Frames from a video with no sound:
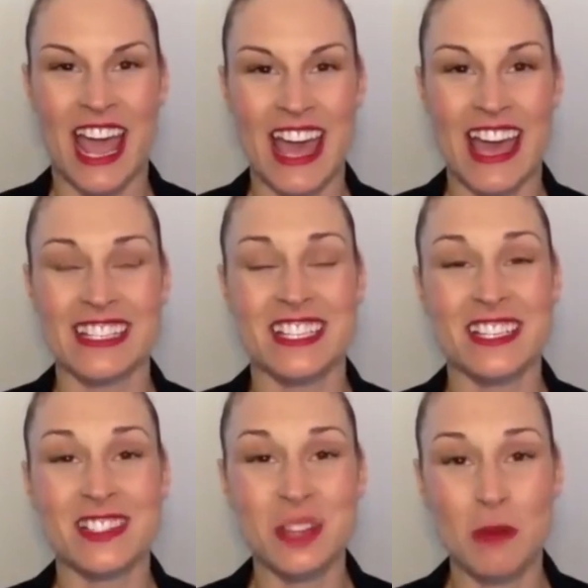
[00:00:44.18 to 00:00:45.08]
and
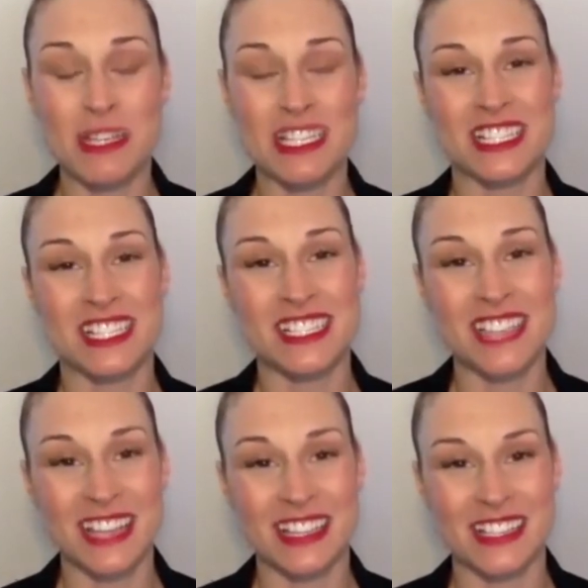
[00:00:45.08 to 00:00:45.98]
she's so busy and she's
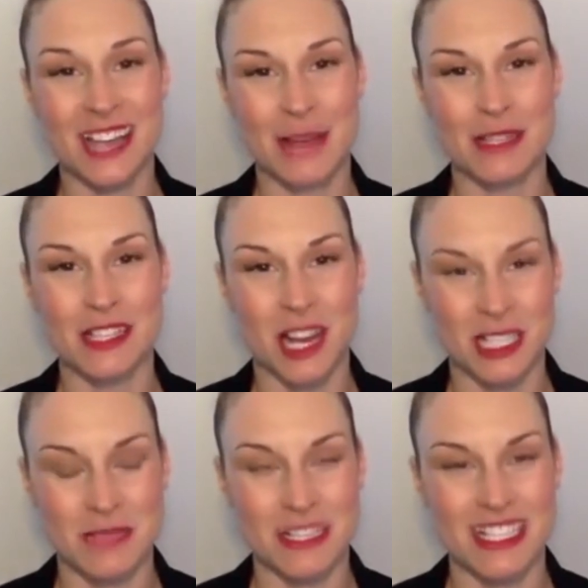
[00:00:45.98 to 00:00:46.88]
taken the time to talk
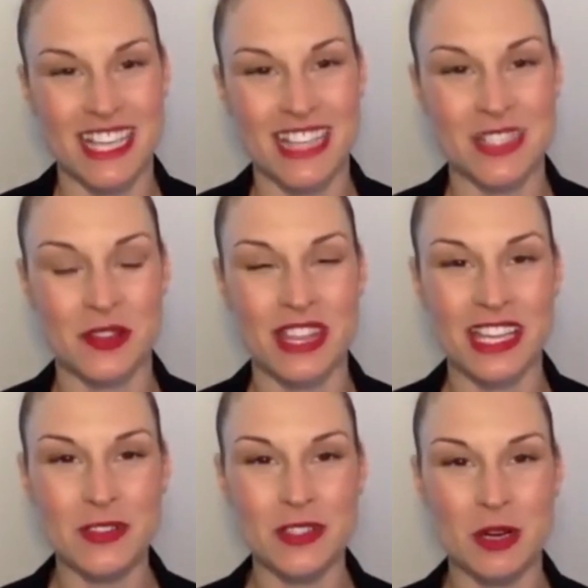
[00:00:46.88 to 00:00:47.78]
to me today. So thank
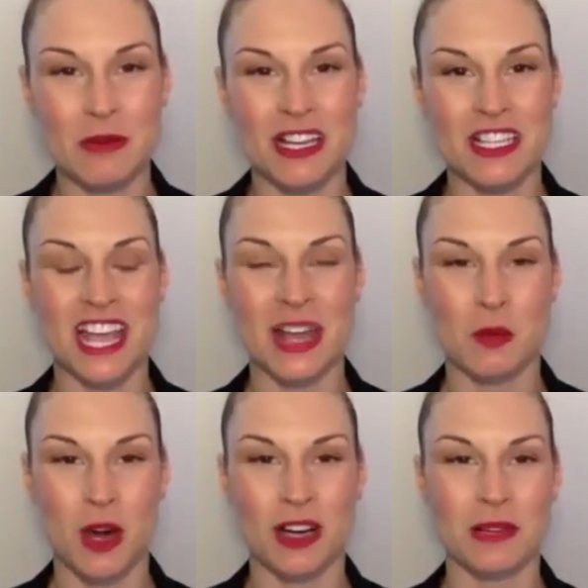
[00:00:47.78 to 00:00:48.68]
you so much and
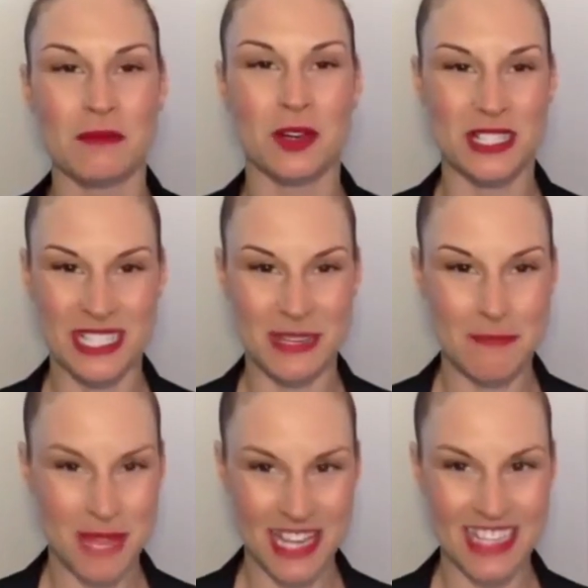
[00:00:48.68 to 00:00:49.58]
welcome, Kristen
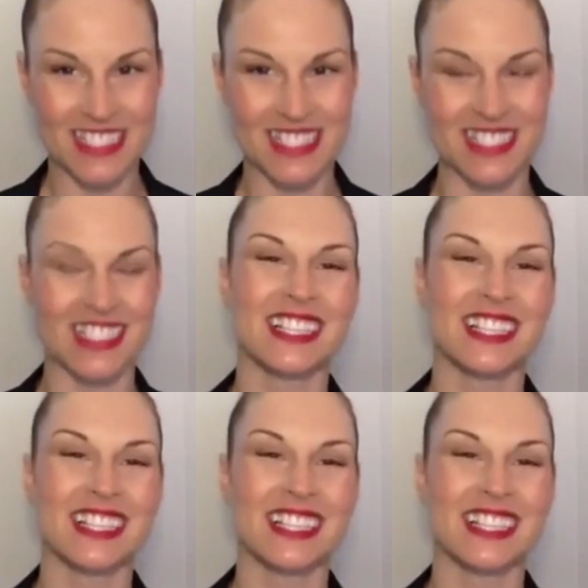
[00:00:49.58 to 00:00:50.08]
Peace.